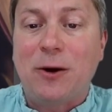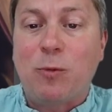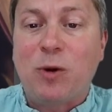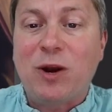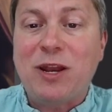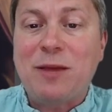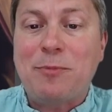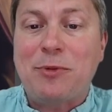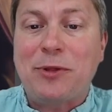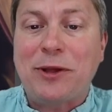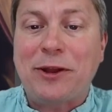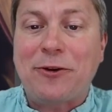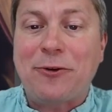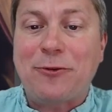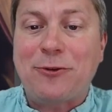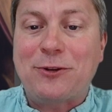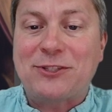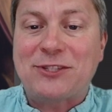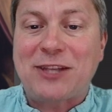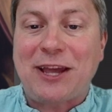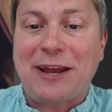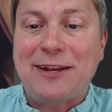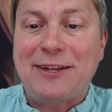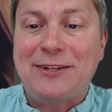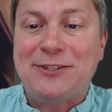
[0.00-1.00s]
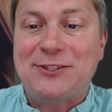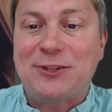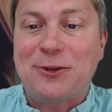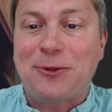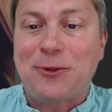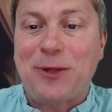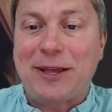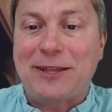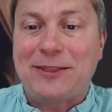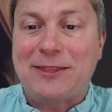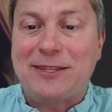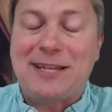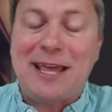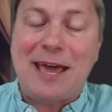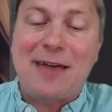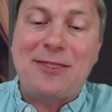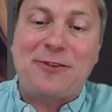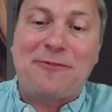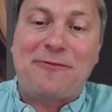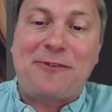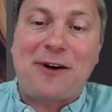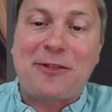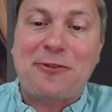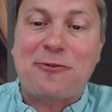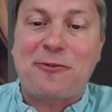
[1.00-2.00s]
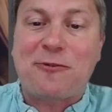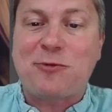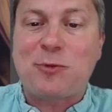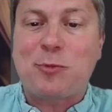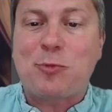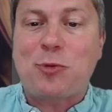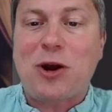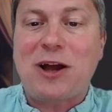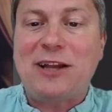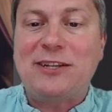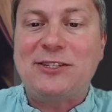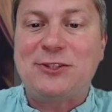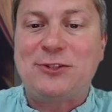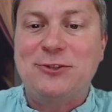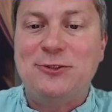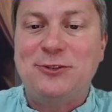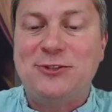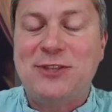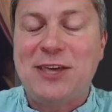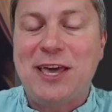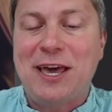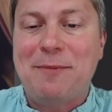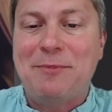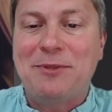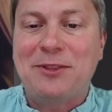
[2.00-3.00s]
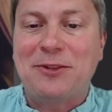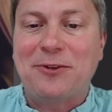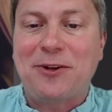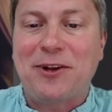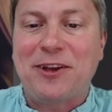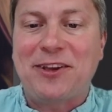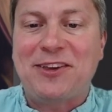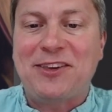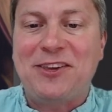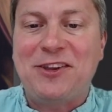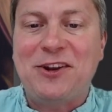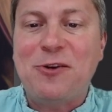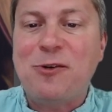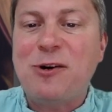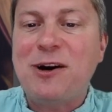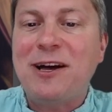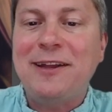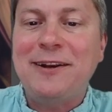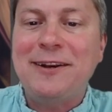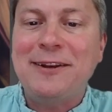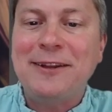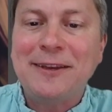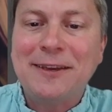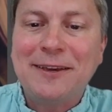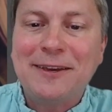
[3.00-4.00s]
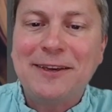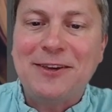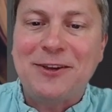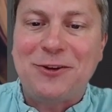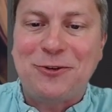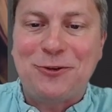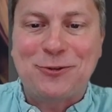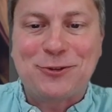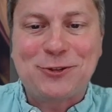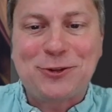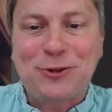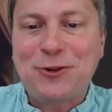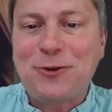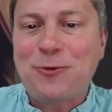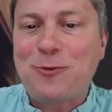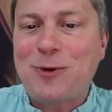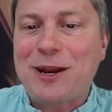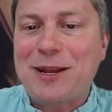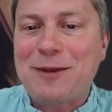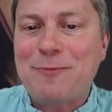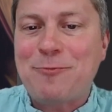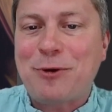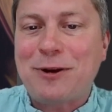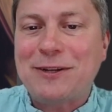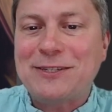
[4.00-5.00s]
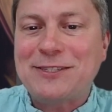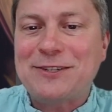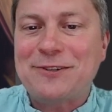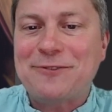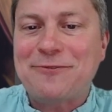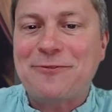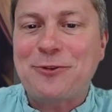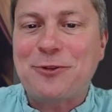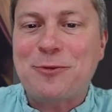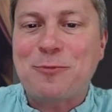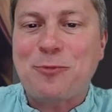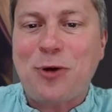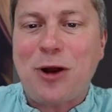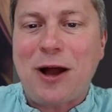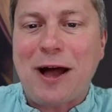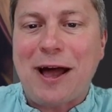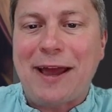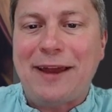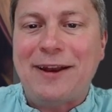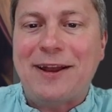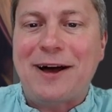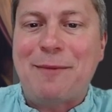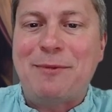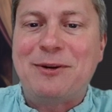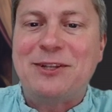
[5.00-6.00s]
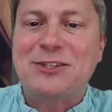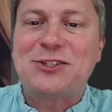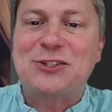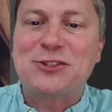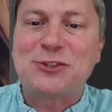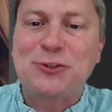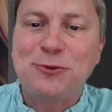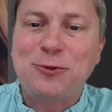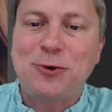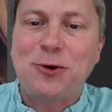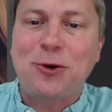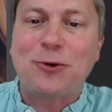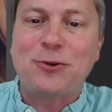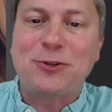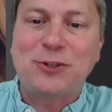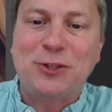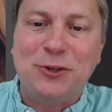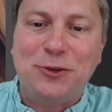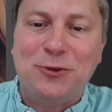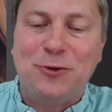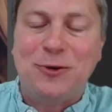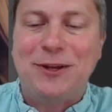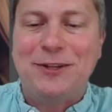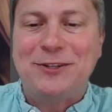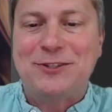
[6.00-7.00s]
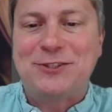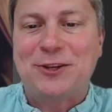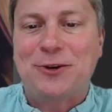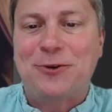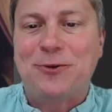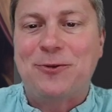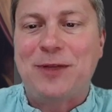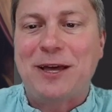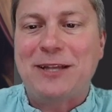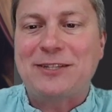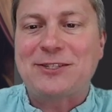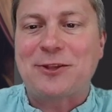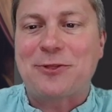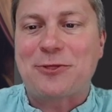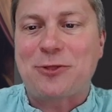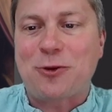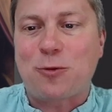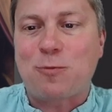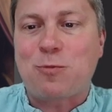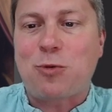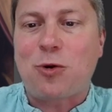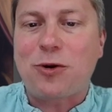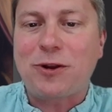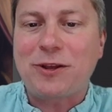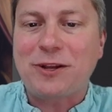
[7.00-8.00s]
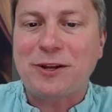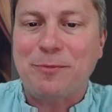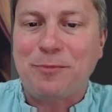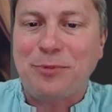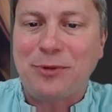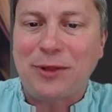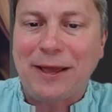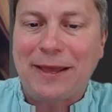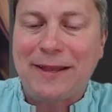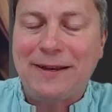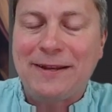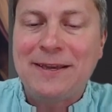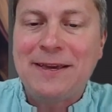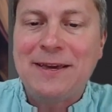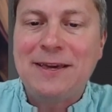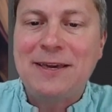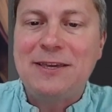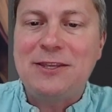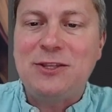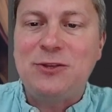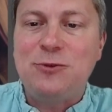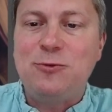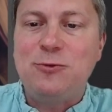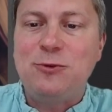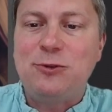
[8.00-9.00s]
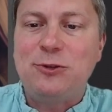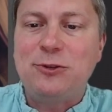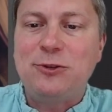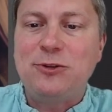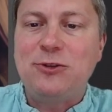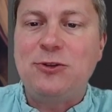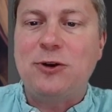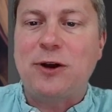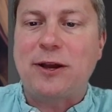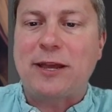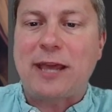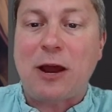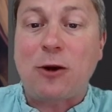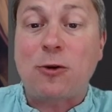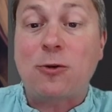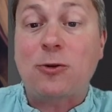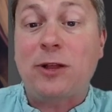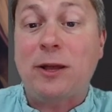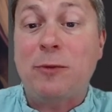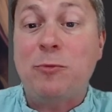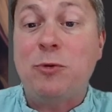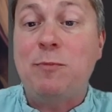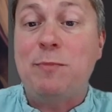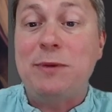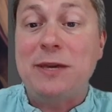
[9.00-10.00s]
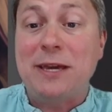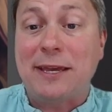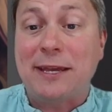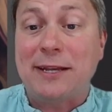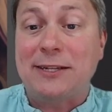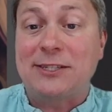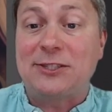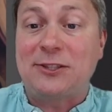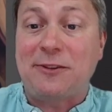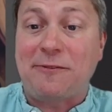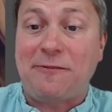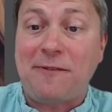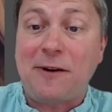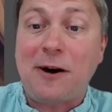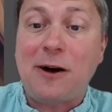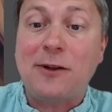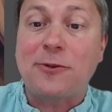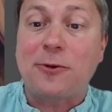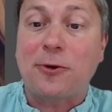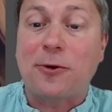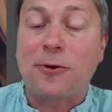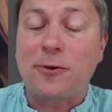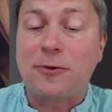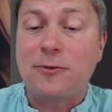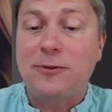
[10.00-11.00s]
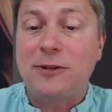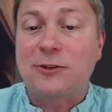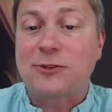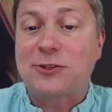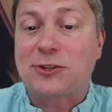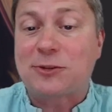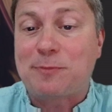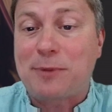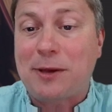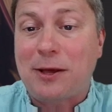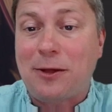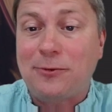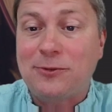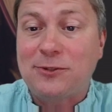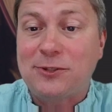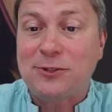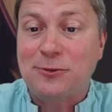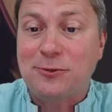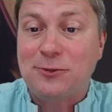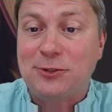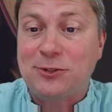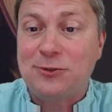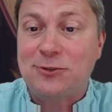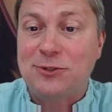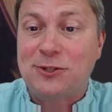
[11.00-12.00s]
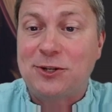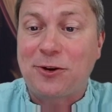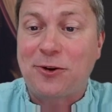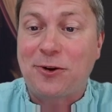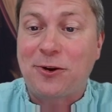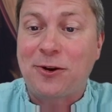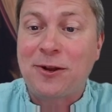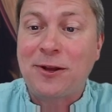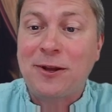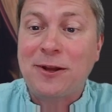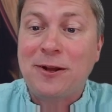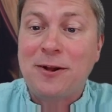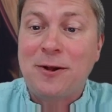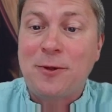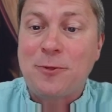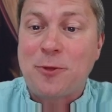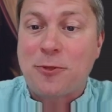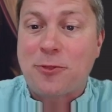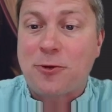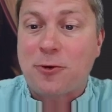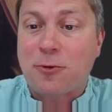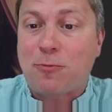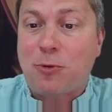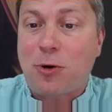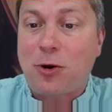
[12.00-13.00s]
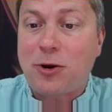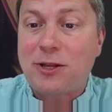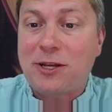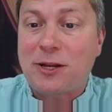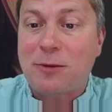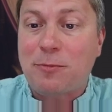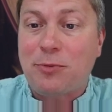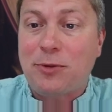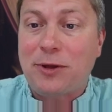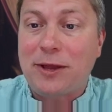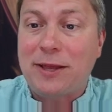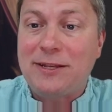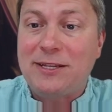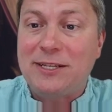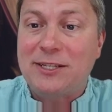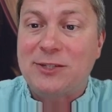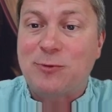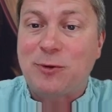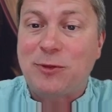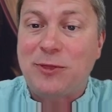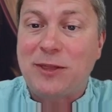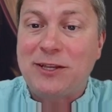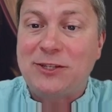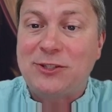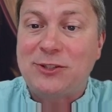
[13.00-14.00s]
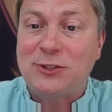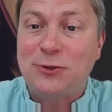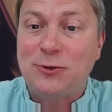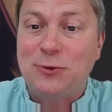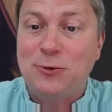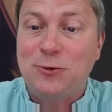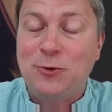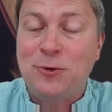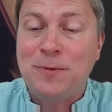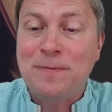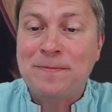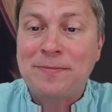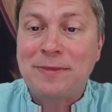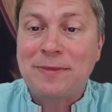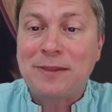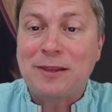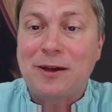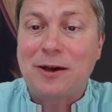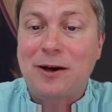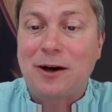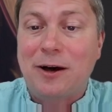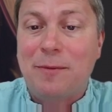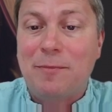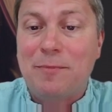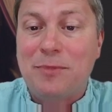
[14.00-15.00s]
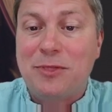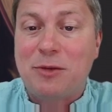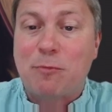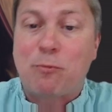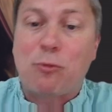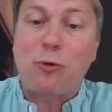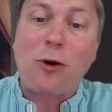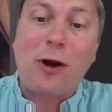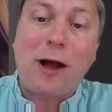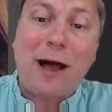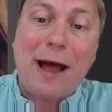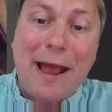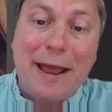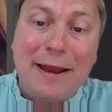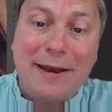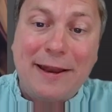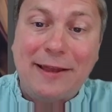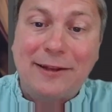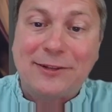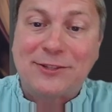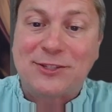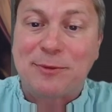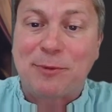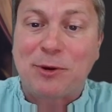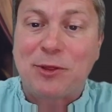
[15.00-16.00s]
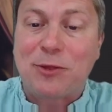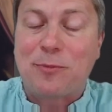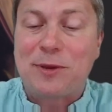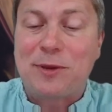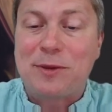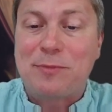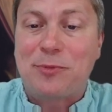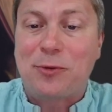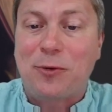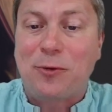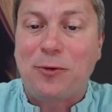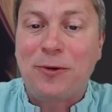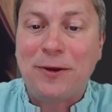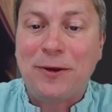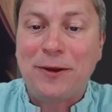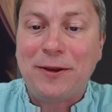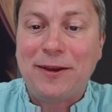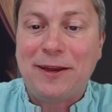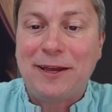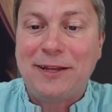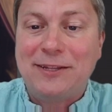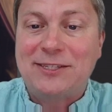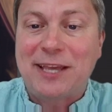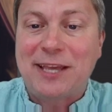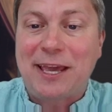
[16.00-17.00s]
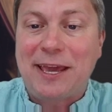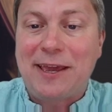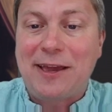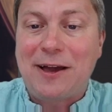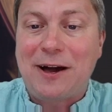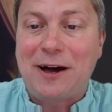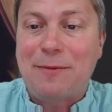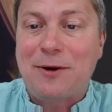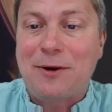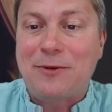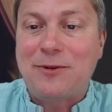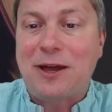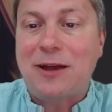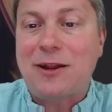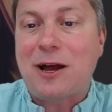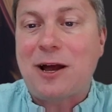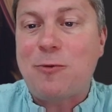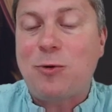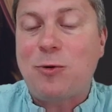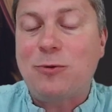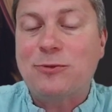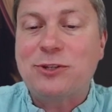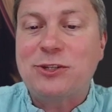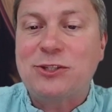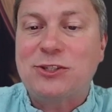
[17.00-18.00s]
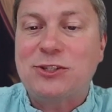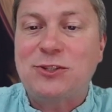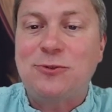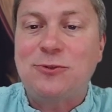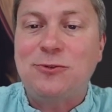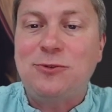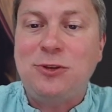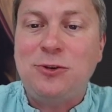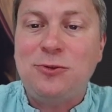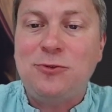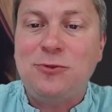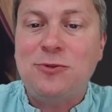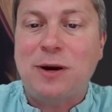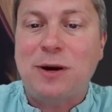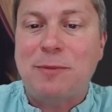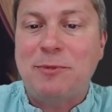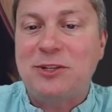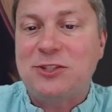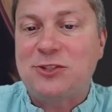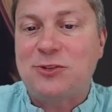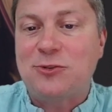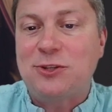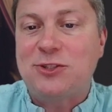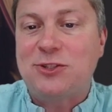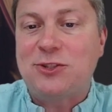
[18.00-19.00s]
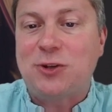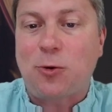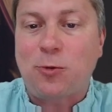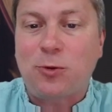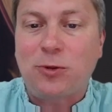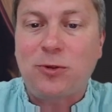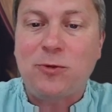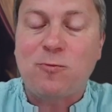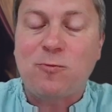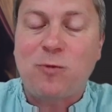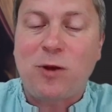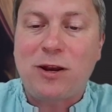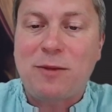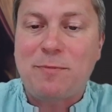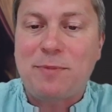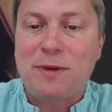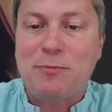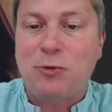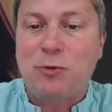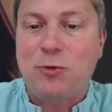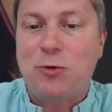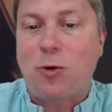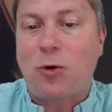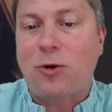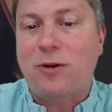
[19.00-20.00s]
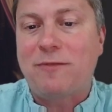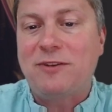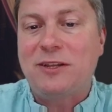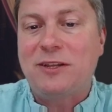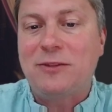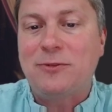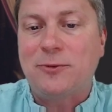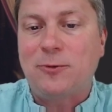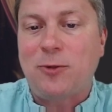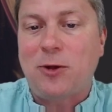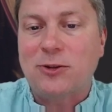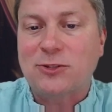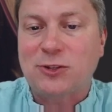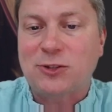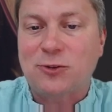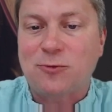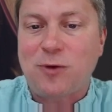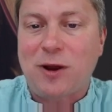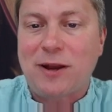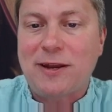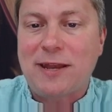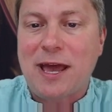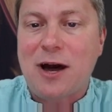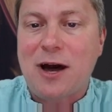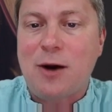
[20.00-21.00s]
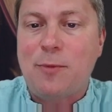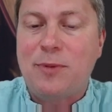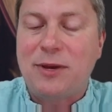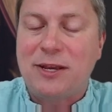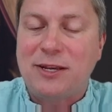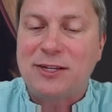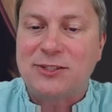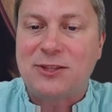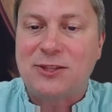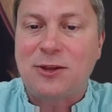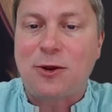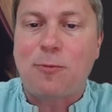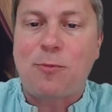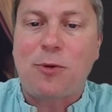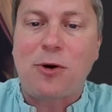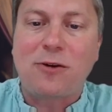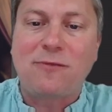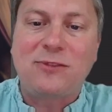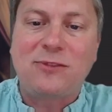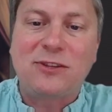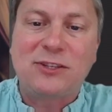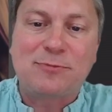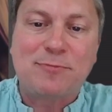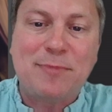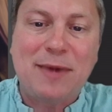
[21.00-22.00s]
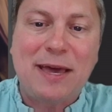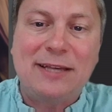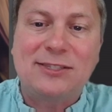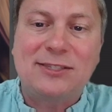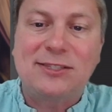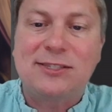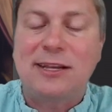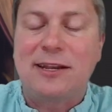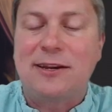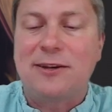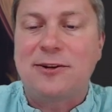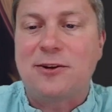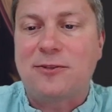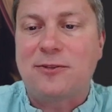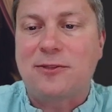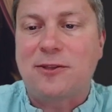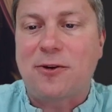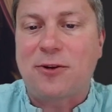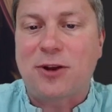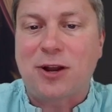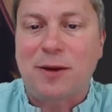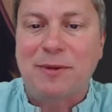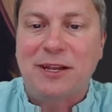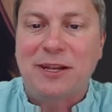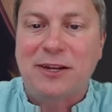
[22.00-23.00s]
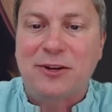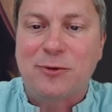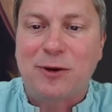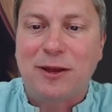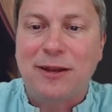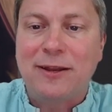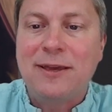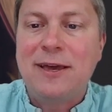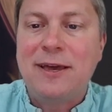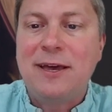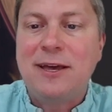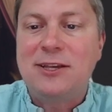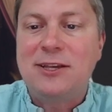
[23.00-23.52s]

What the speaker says: wedding planner decided, so like the father of the bride sues them, and they're like, you know what? Here's a little wedding present for the bride. I'm going to sue her too. And so that's a third-party complaint. A counterclaim would be against the father, Nelson Peltz, who sues here. The third-party complaint is when they sue the bride and some other people and say, I won't just sue you. I'm going to sue these totally random people who aren't even in the lawsuit right now because they're part of this mess and they're coming into it.